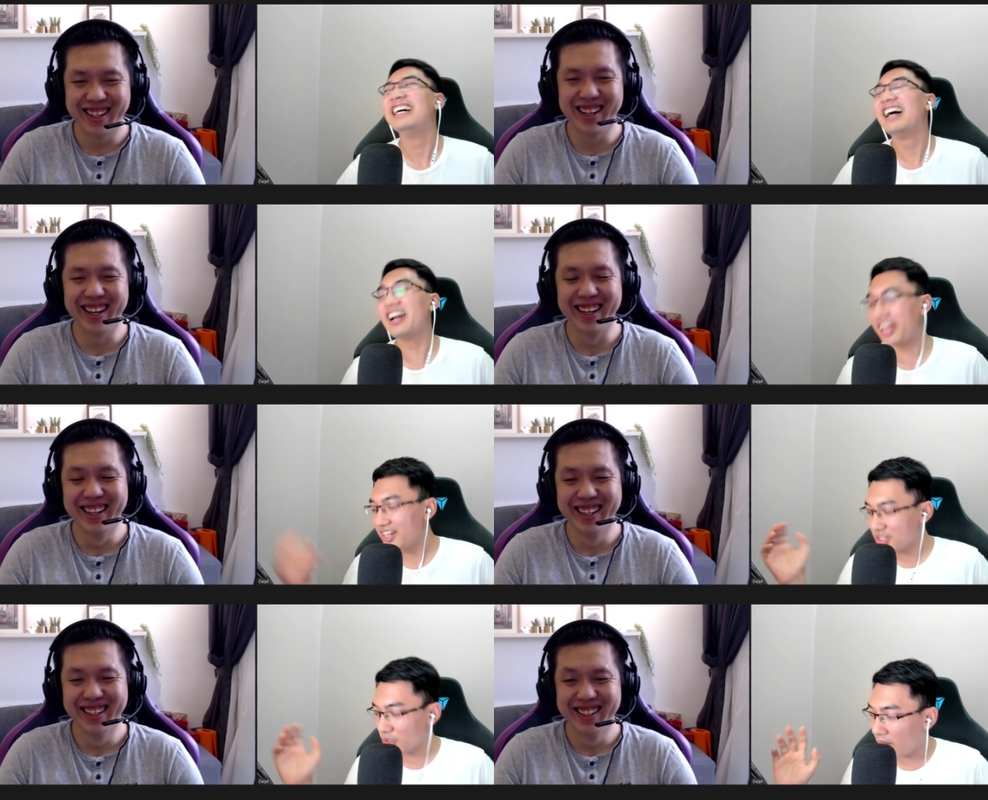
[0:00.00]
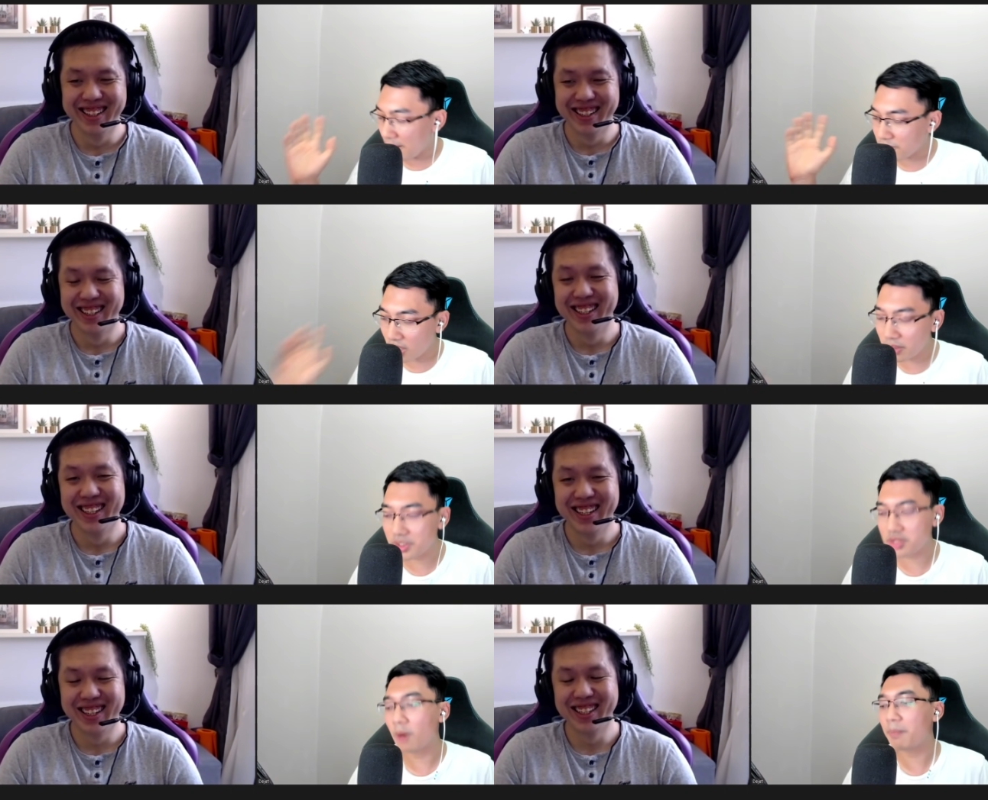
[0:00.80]
Speaker 1: okay, so I'm talking
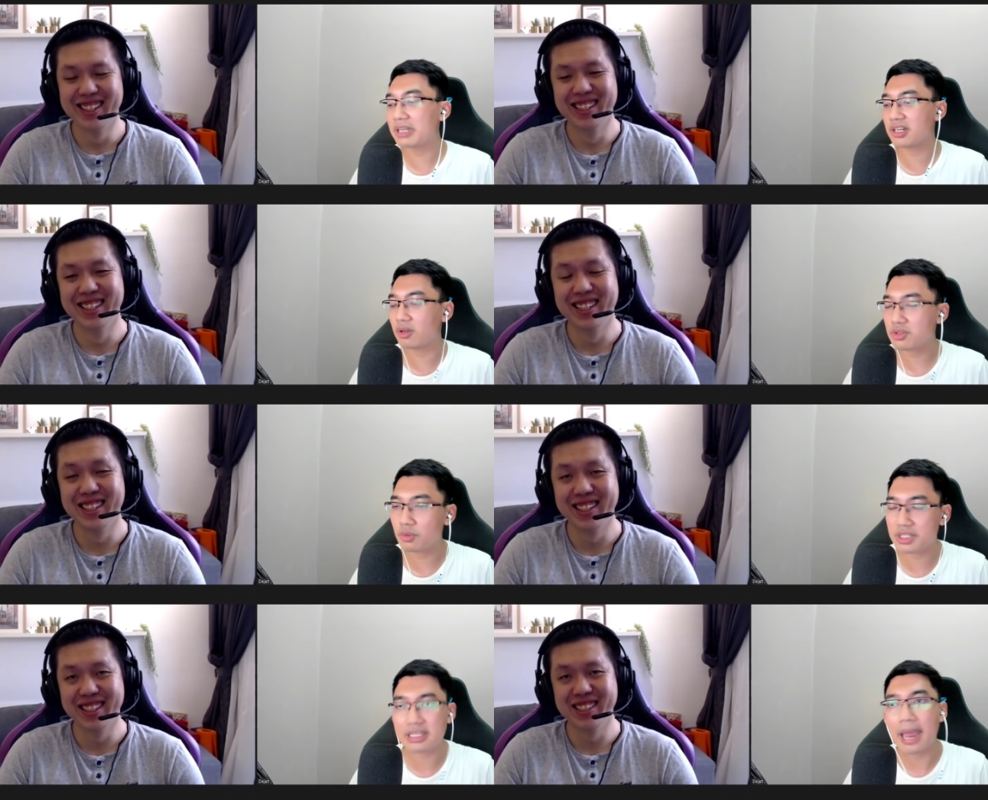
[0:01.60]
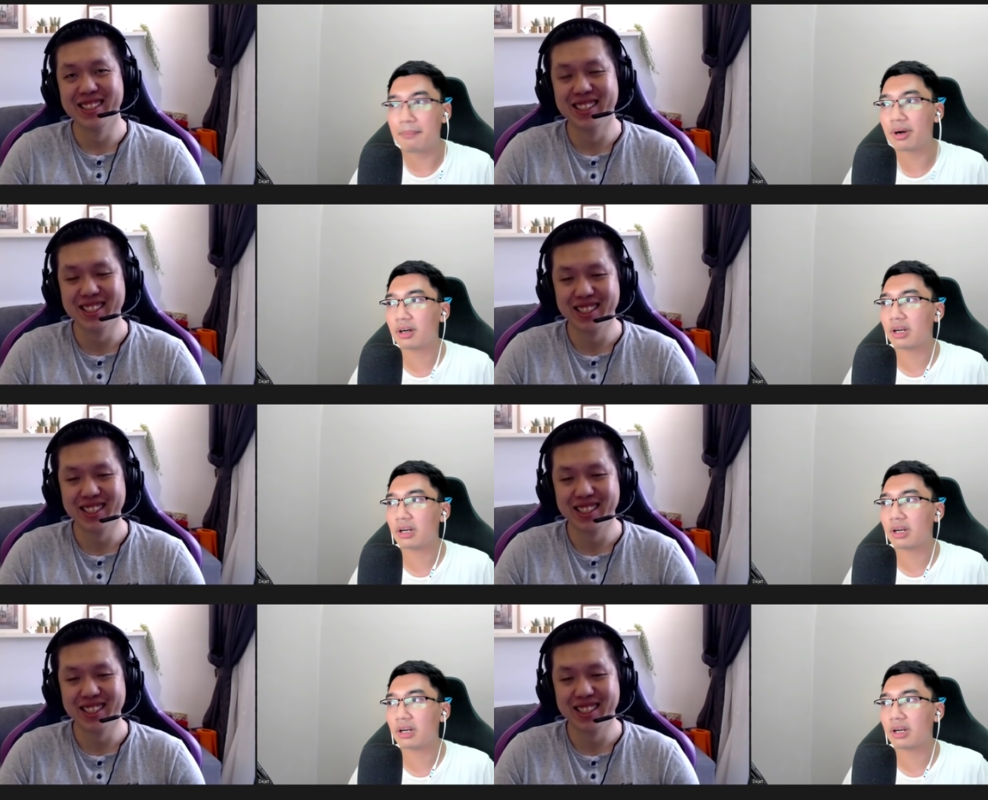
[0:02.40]
with Yopaj and also with Scamber.